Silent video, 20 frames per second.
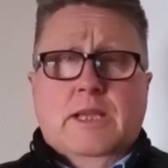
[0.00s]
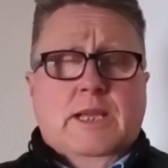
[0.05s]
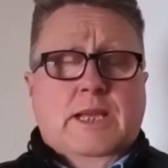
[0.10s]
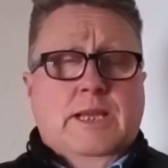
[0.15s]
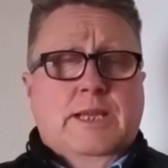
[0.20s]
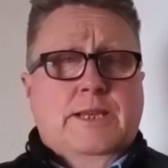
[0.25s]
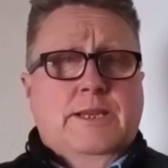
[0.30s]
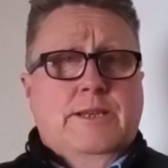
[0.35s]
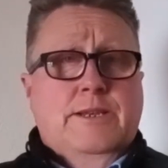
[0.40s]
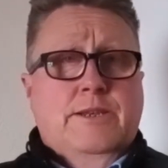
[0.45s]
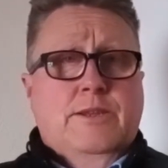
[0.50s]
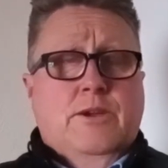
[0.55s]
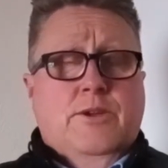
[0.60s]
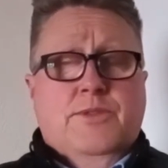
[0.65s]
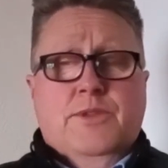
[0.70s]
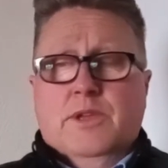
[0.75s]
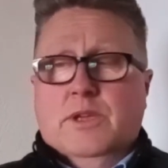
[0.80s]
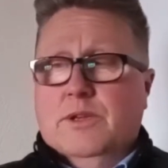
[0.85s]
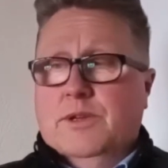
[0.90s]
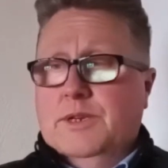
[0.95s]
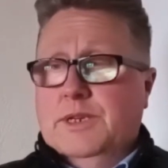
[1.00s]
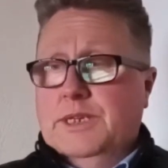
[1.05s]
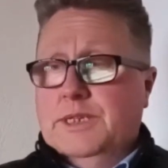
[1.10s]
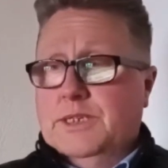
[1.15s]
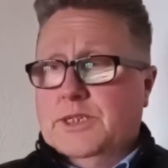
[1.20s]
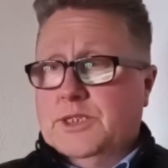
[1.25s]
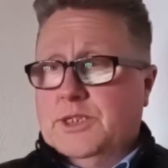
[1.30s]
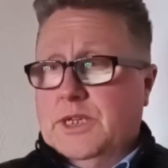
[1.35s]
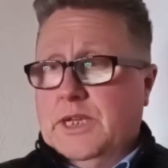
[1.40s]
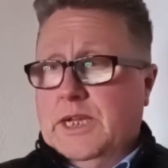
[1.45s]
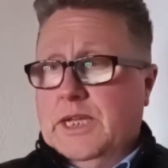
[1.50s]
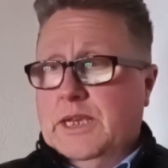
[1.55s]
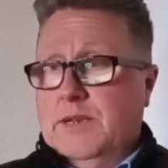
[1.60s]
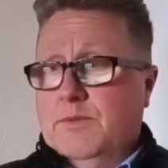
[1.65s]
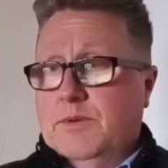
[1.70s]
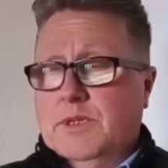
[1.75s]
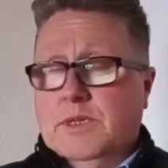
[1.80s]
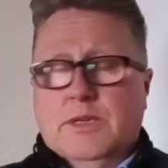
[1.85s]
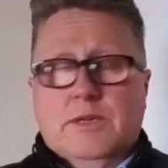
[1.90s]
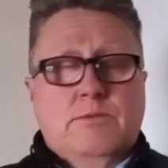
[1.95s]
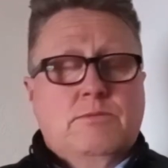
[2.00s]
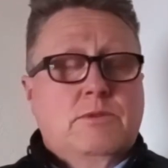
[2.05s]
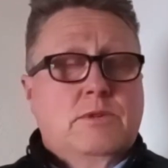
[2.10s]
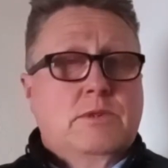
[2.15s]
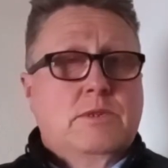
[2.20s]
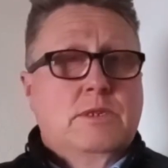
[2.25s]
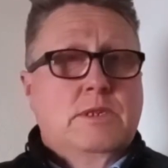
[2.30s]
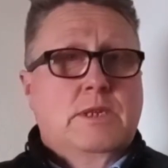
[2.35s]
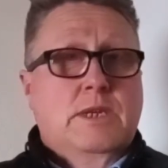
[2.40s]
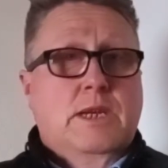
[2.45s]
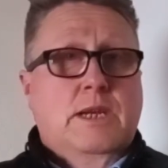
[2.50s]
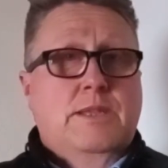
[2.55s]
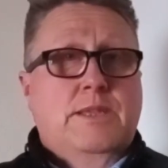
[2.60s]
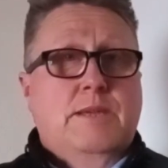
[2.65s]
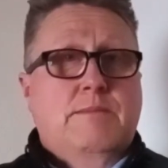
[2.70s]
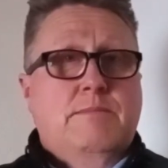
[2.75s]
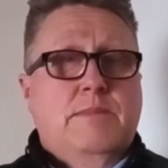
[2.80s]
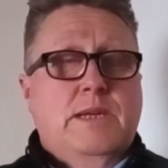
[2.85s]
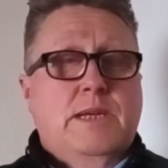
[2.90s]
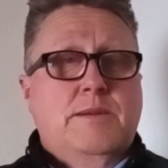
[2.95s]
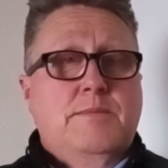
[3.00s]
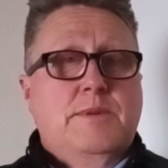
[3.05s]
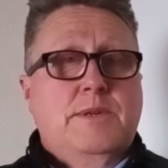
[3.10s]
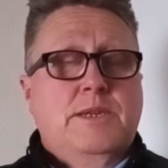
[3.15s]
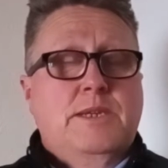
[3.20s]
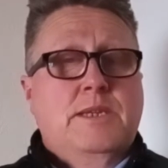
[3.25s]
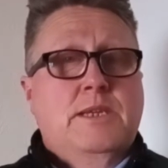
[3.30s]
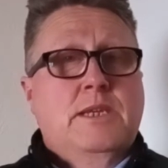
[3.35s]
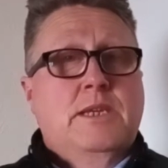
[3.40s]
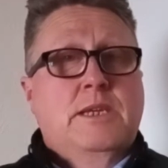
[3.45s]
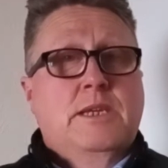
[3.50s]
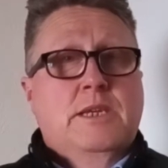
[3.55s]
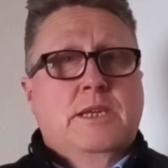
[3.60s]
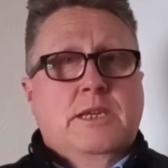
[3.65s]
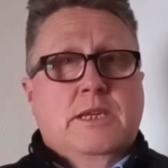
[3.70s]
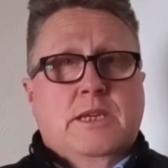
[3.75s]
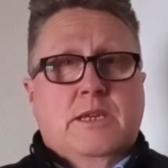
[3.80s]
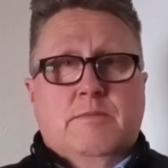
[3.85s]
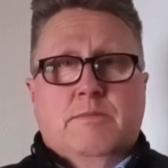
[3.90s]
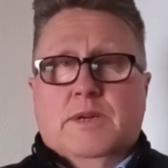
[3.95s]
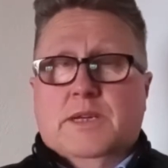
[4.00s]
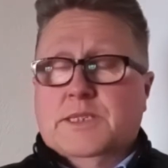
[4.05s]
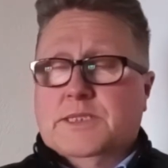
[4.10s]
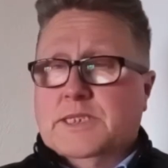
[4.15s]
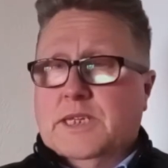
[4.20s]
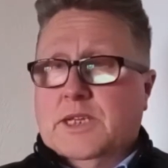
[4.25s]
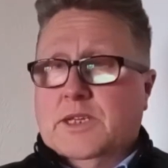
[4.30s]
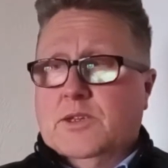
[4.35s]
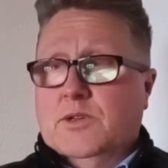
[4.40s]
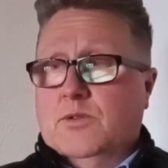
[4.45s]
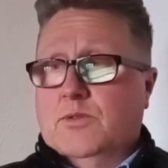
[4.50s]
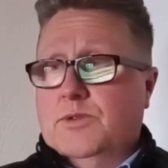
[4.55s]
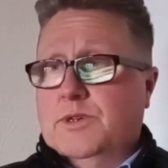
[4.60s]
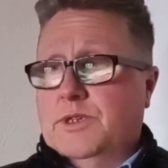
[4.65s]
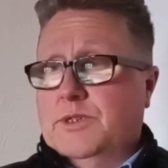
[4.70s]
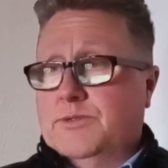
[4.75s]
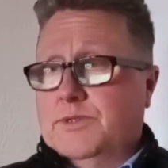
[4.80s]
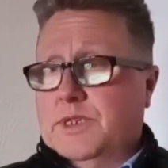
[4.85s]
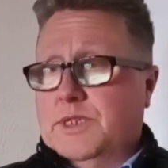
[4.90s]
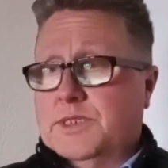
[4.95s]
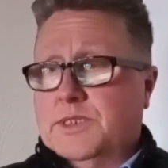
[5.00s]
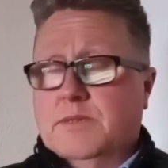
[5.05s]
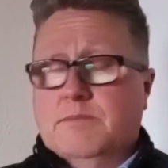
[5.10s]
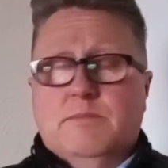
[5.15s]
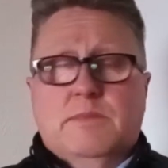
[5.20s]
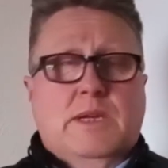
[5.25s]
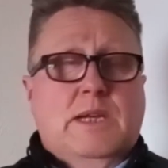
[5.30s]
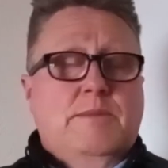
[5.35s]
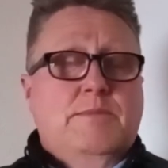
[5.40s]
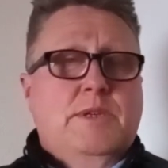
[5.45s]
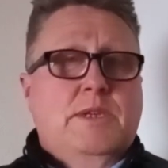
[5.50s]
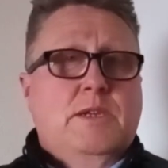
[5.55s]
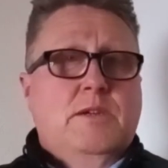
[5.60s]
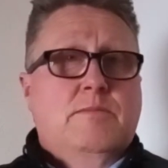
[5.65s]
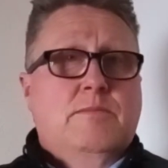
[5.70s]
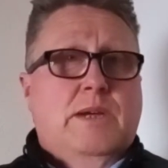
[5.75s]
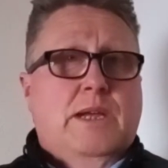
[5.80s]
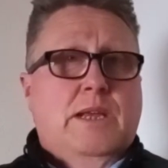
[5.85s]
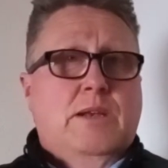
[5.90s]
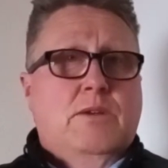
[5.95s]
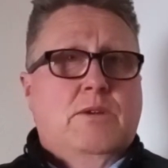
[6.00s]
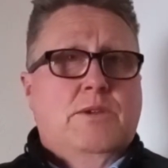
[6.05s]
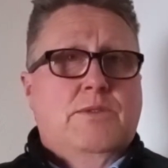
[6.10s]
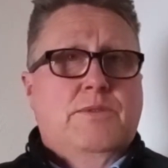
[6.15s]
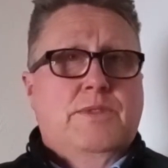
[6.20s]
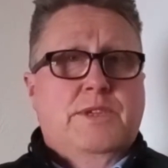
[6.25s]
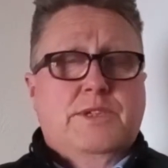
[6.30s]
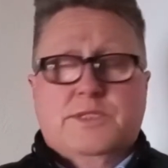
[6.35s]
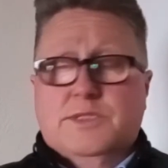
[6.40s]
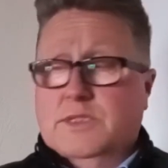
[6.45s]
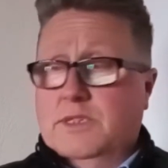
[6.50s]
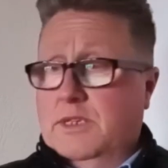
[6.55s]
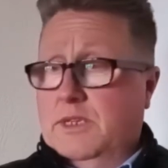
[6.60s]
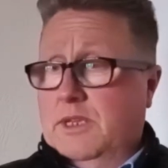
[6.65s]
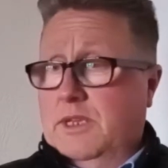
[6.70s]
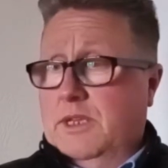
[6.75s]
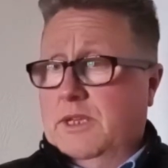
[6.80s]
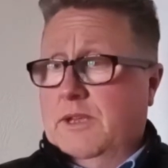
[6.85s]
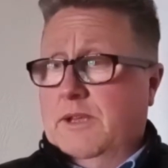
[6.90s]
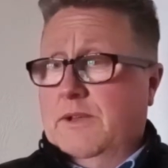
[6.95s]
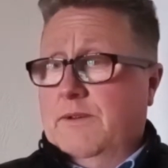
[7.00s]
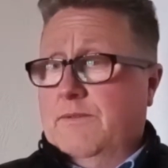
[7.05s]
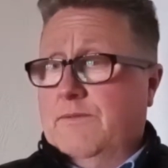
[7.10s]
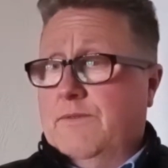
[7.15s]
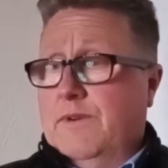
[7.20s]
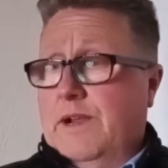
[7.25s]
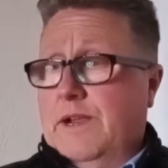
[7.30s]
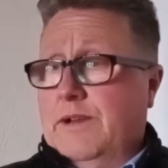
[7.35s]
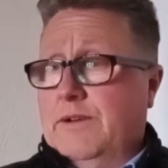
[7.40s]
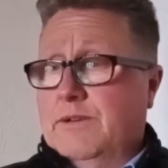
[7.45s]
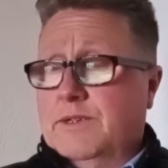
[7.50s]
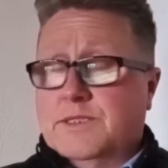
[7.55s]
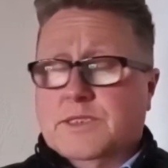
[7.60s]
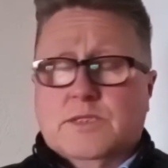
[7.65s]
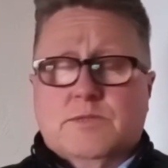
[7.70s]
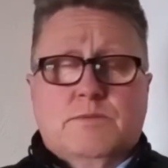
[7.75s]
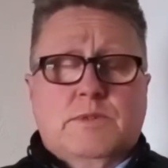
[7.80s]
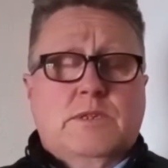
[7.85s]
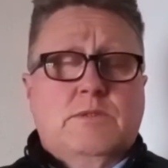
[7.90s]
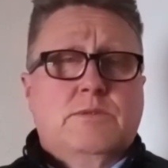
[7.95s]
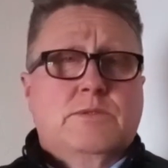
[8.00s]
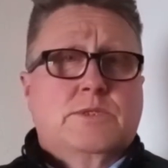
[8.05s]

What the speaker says: And I think I need to share it with you. And then maybe it may take your interest, and maybe you might like this fragrance as well.